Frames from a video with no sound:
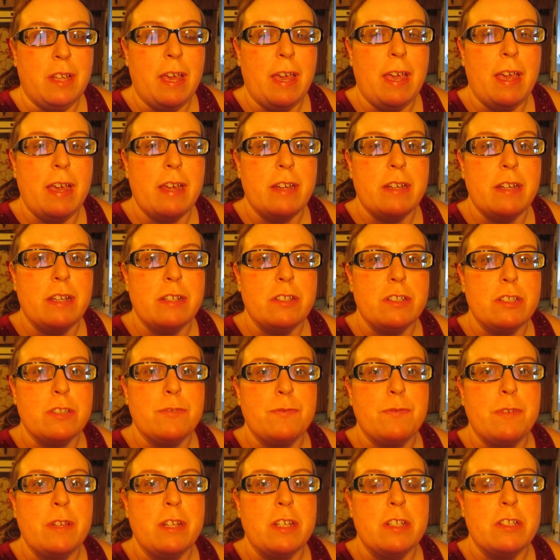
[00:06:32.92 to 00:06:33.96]
And I just
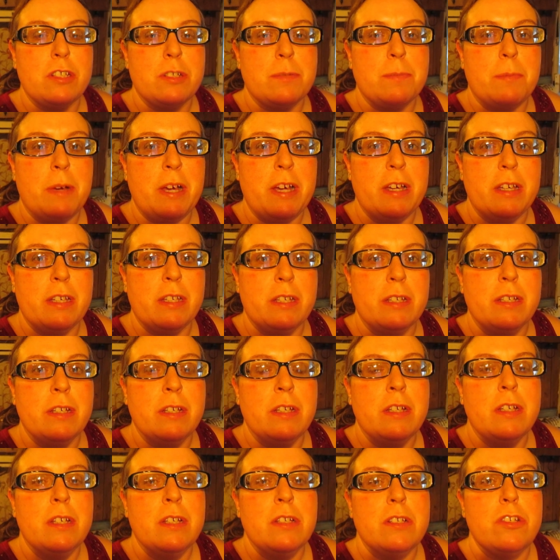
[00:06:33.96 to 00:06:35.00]
finished my
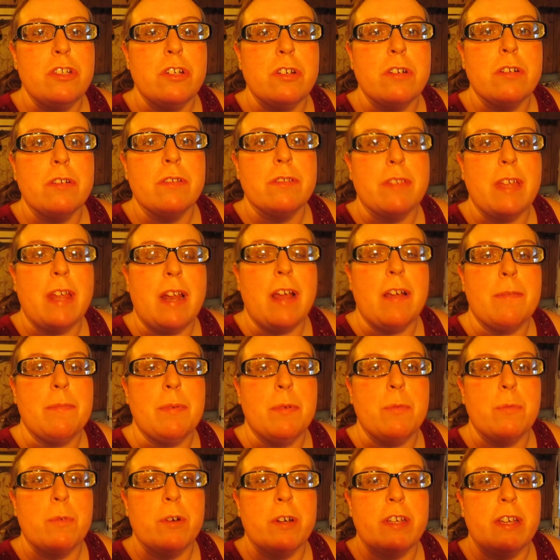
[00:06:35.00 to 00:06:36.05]
journal that I've
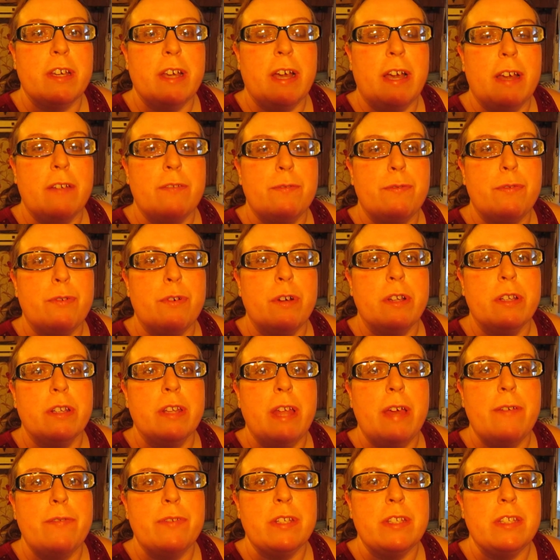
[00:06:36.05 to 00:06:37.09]
been working on for
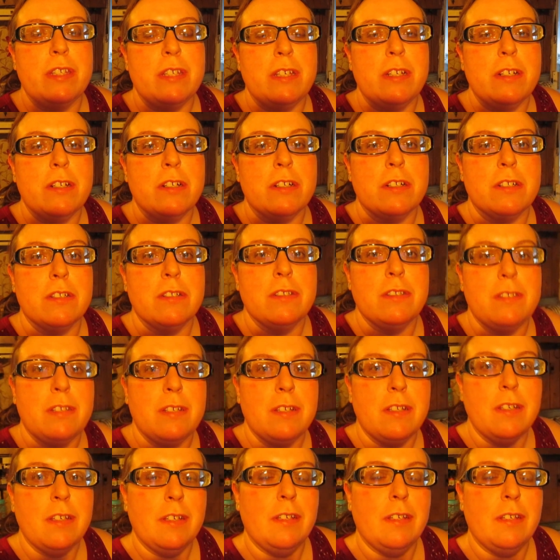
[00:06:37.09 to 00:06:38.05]
11 years.